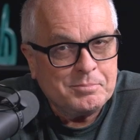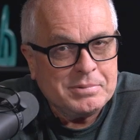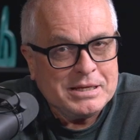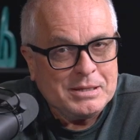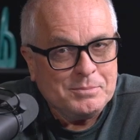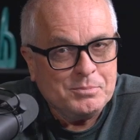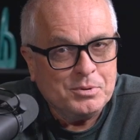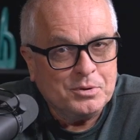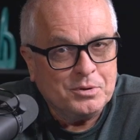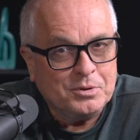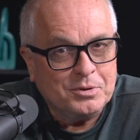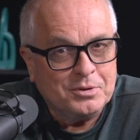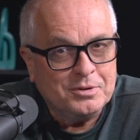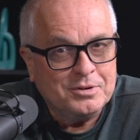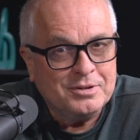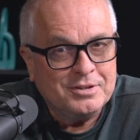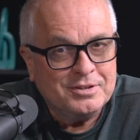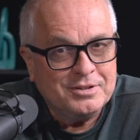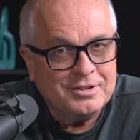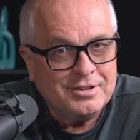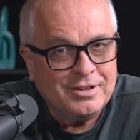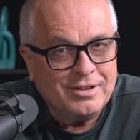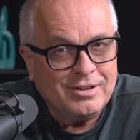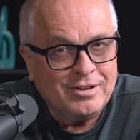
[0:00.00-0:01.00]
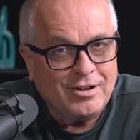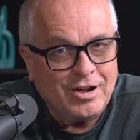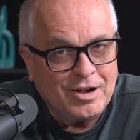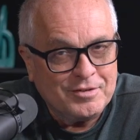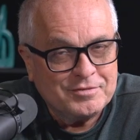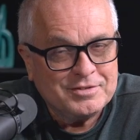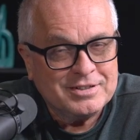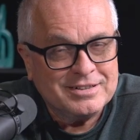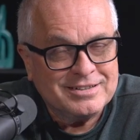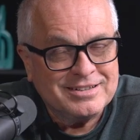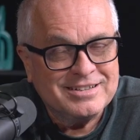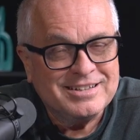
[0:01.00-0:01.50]
people
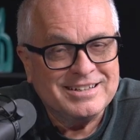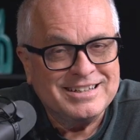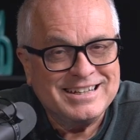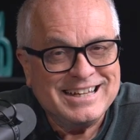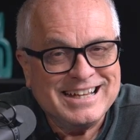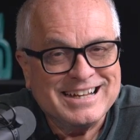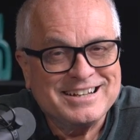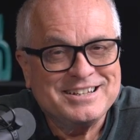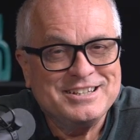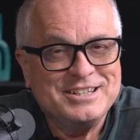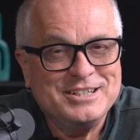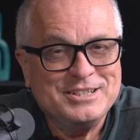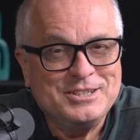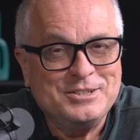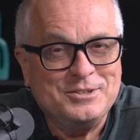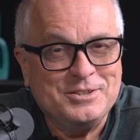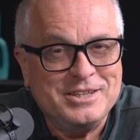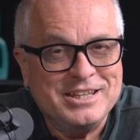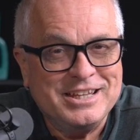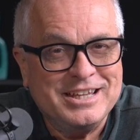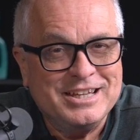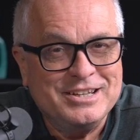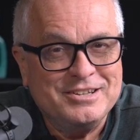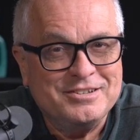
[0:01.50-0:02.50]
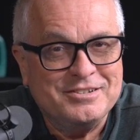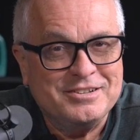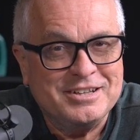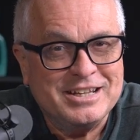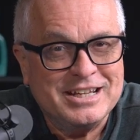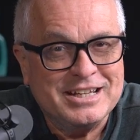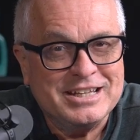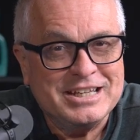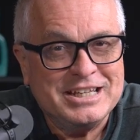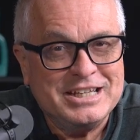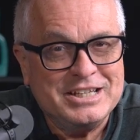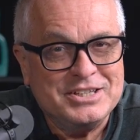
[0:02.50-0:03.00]
often connect to the
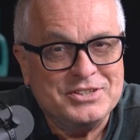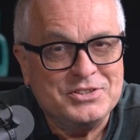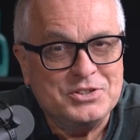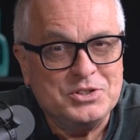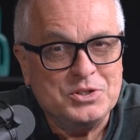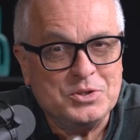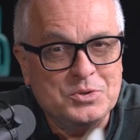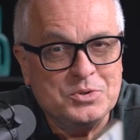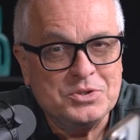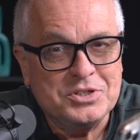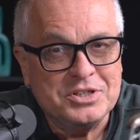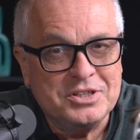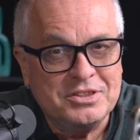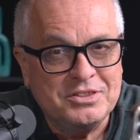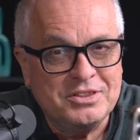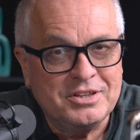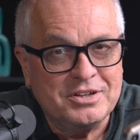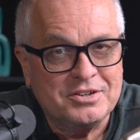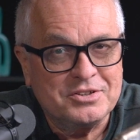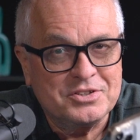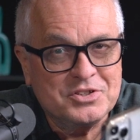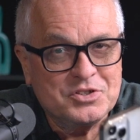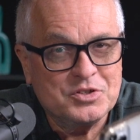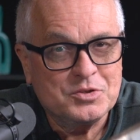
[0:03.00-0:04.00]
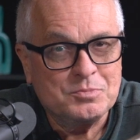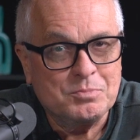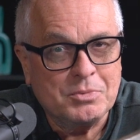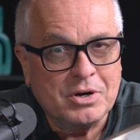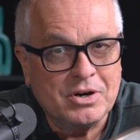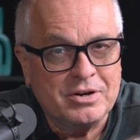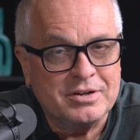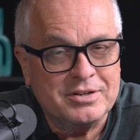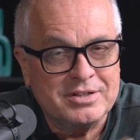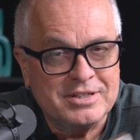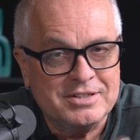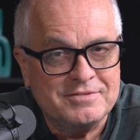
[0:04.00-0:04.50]
Internet is using their
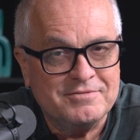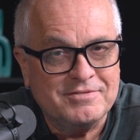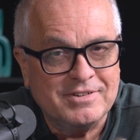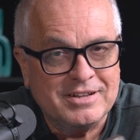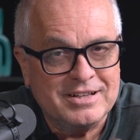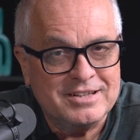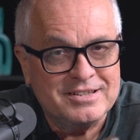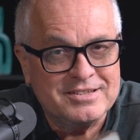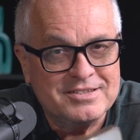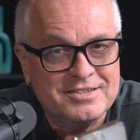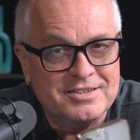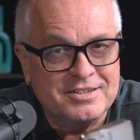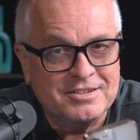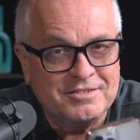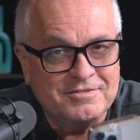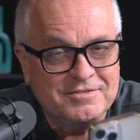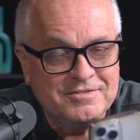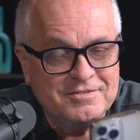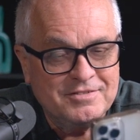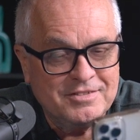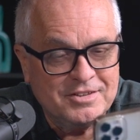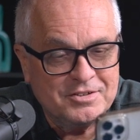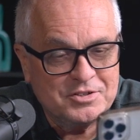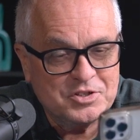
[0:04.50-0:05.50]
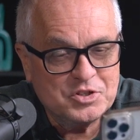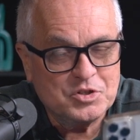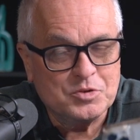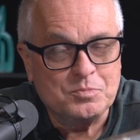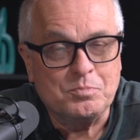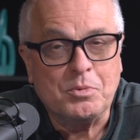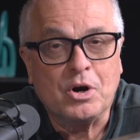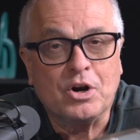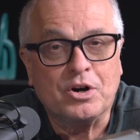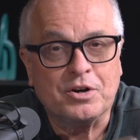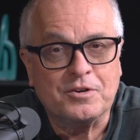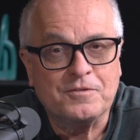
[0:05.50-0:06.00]
smart device, their
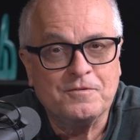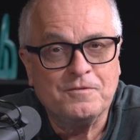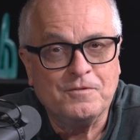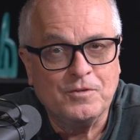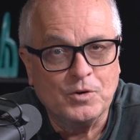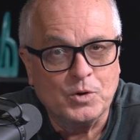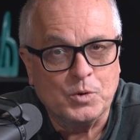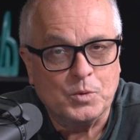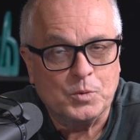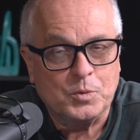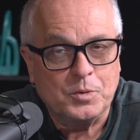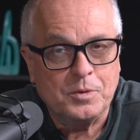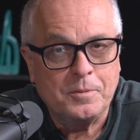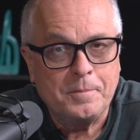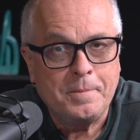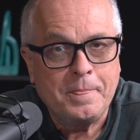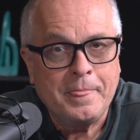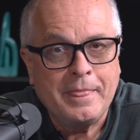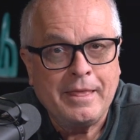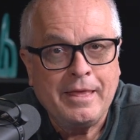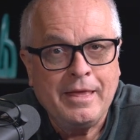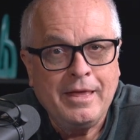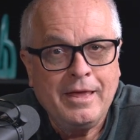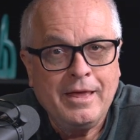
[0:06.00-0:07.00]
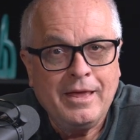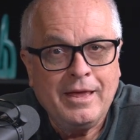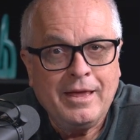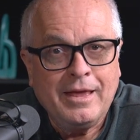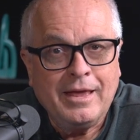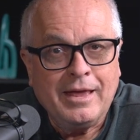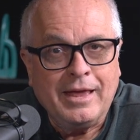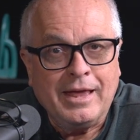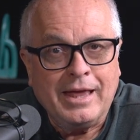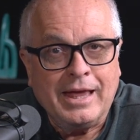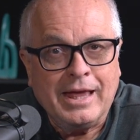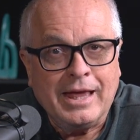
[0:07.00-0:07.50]
smartphone.
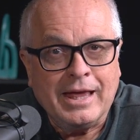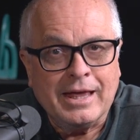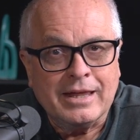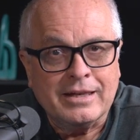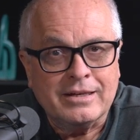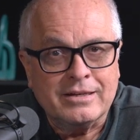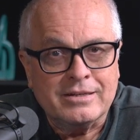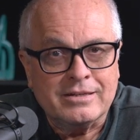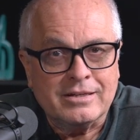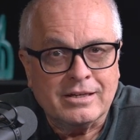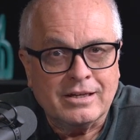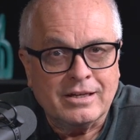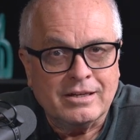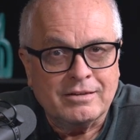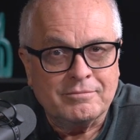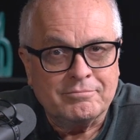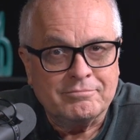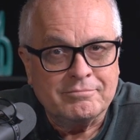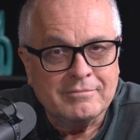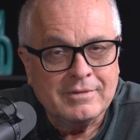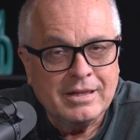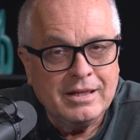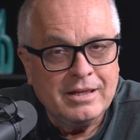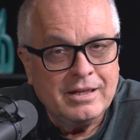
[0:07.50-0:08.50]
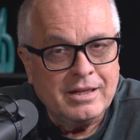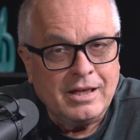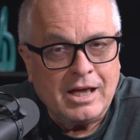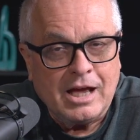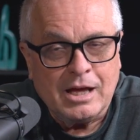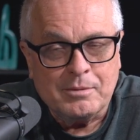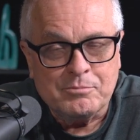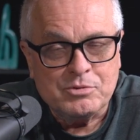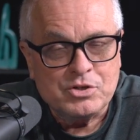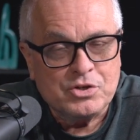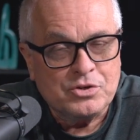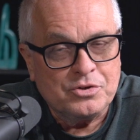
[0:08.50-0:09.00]
And
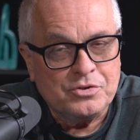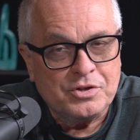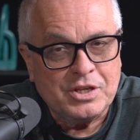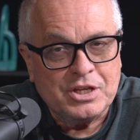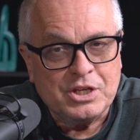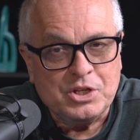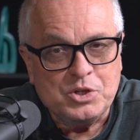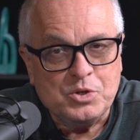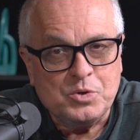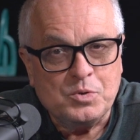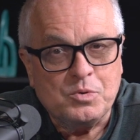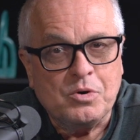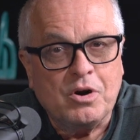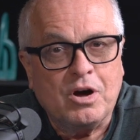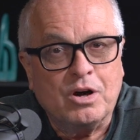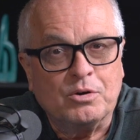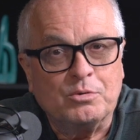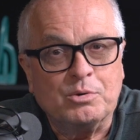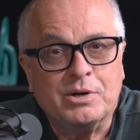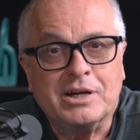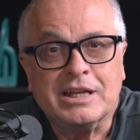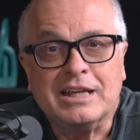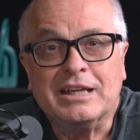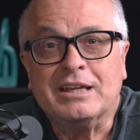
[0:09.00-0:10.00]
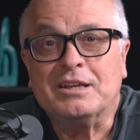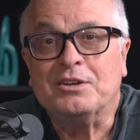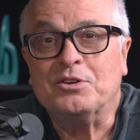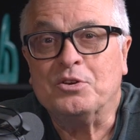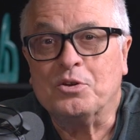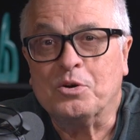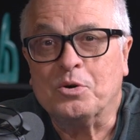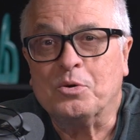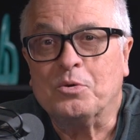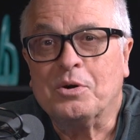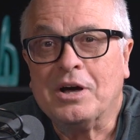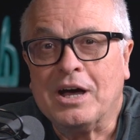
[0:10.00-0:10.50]
I'm sure that you already
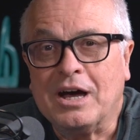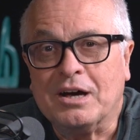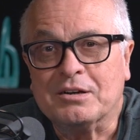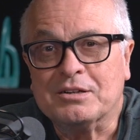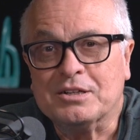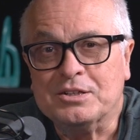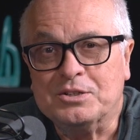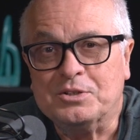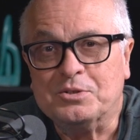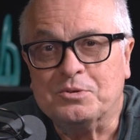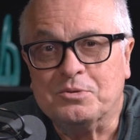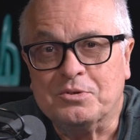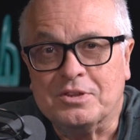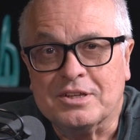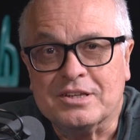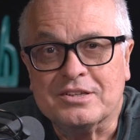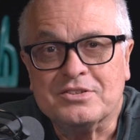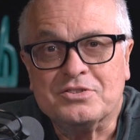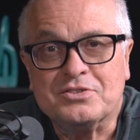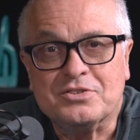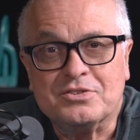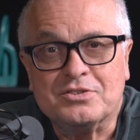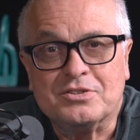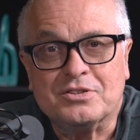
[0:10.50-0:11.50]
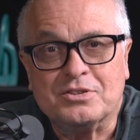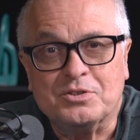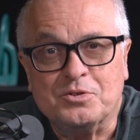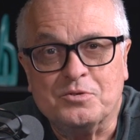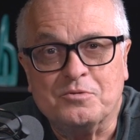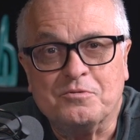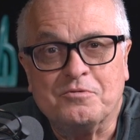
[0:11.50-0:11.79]
know how to do this. You